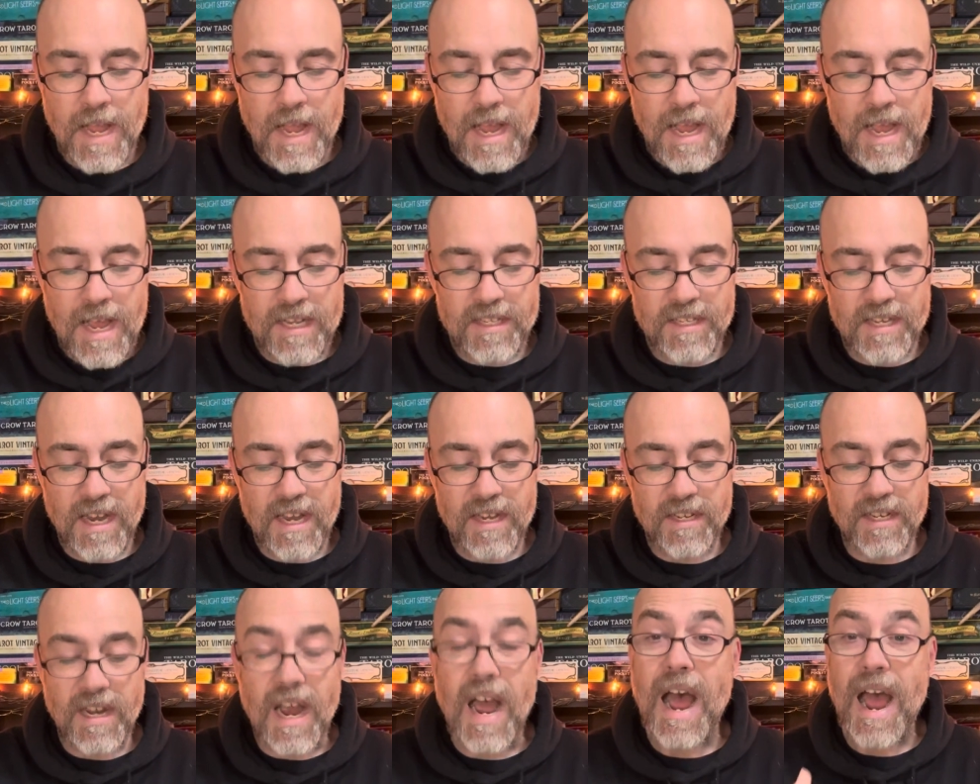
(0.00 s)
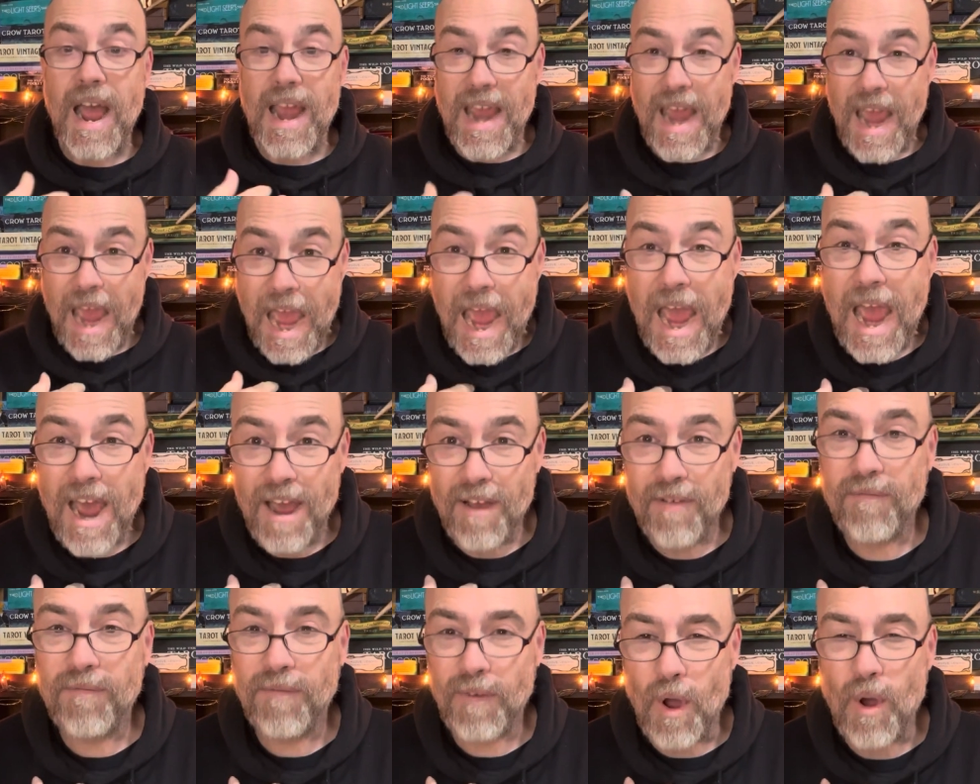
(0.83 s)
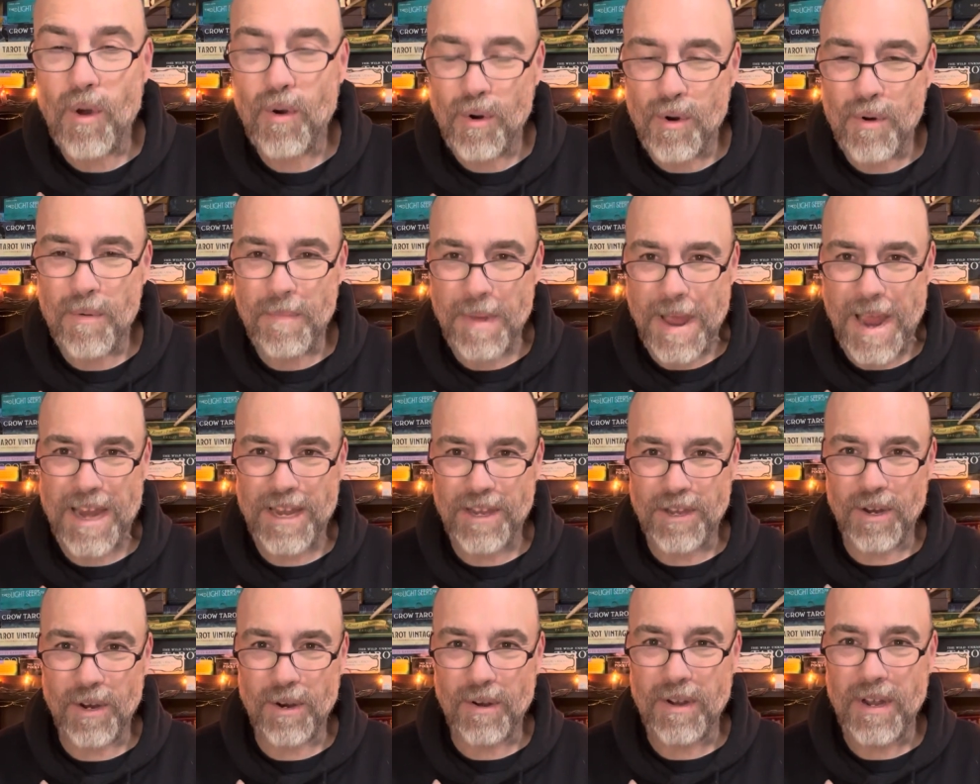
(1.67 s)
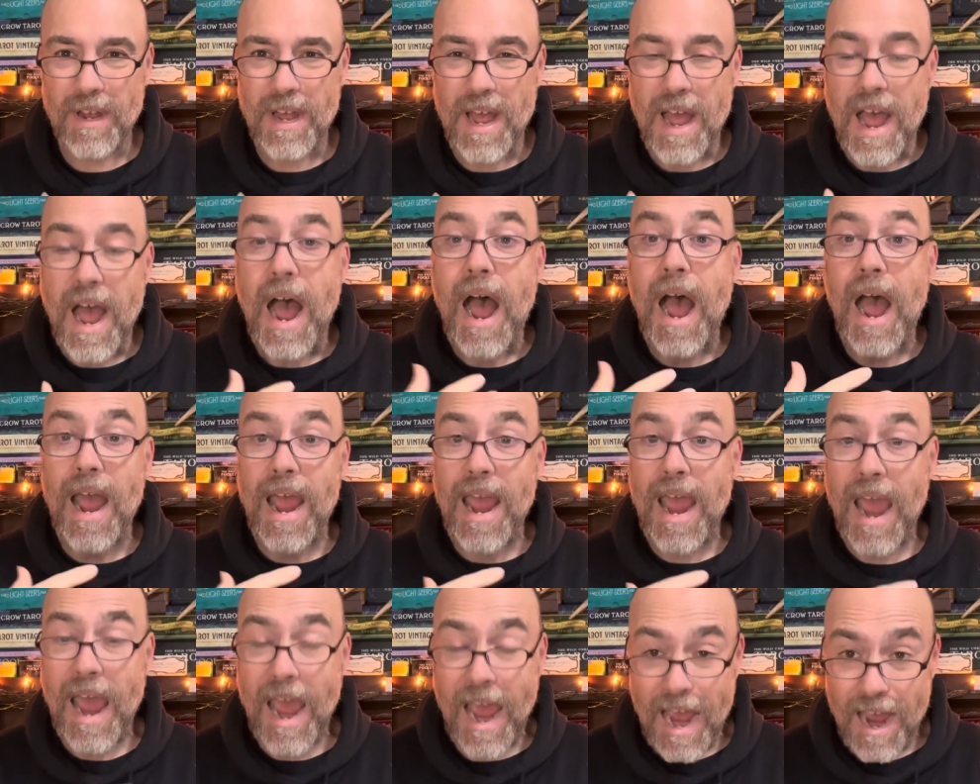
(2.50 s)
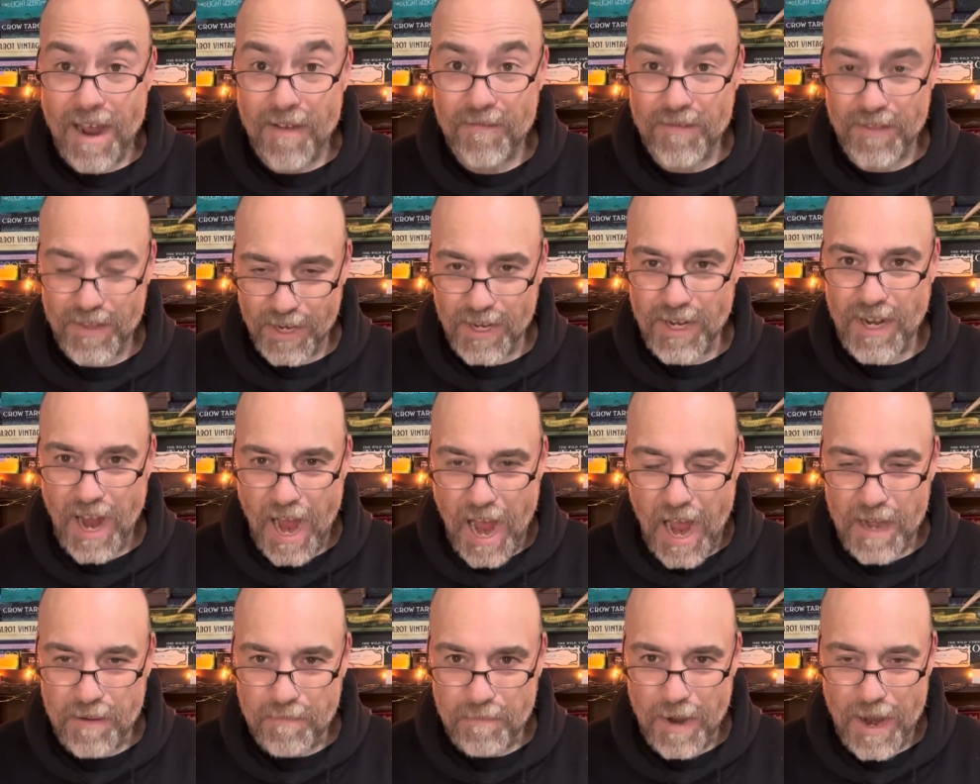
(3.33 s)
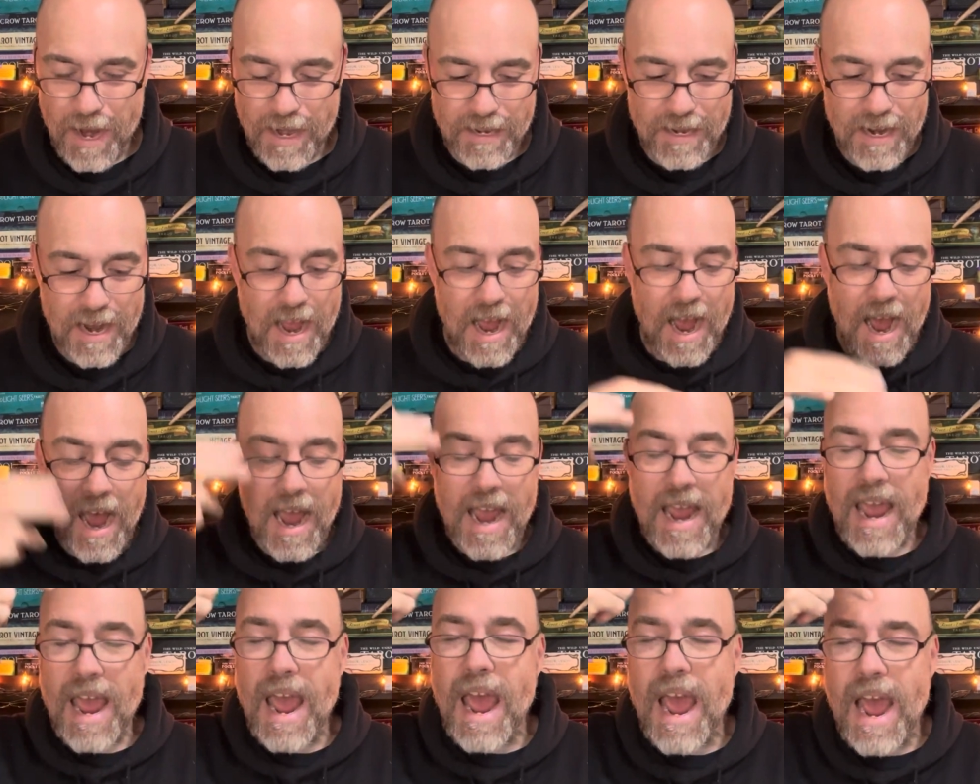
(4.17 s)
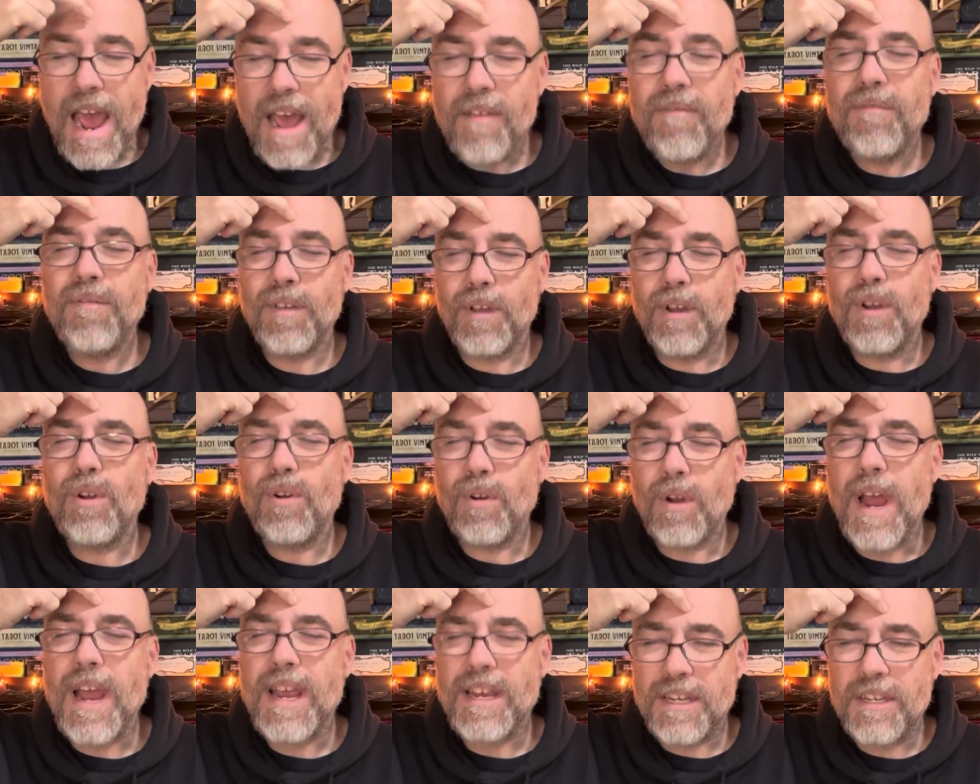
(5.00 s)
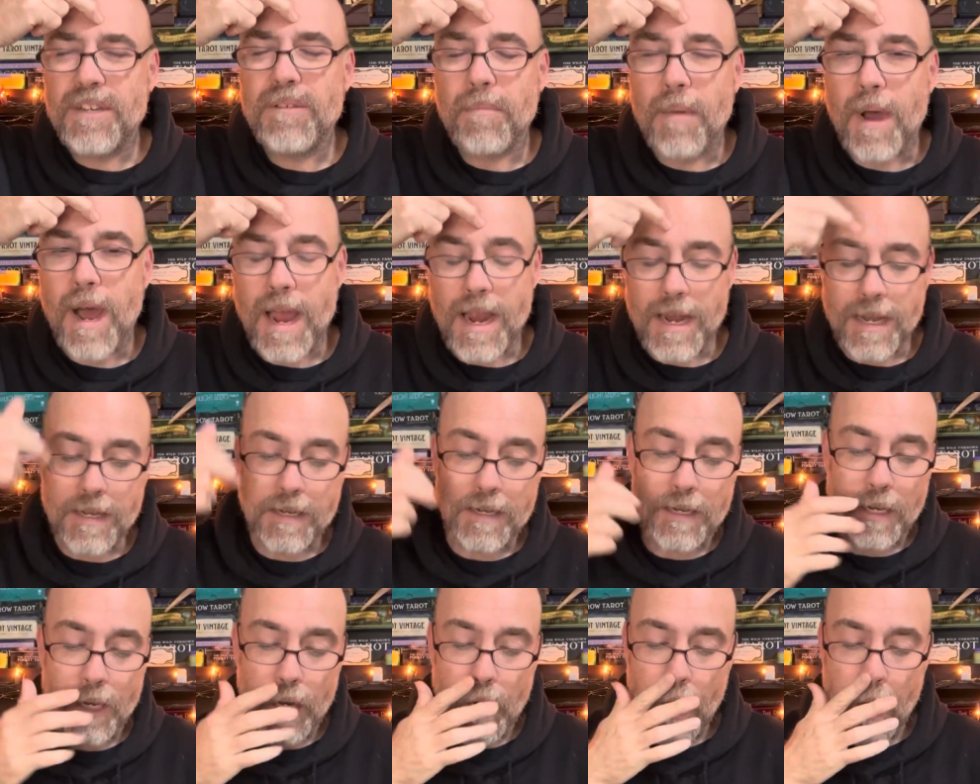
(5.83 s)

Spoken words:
It says, I have Vohumenu. I have the God mind. I have the Christ mind.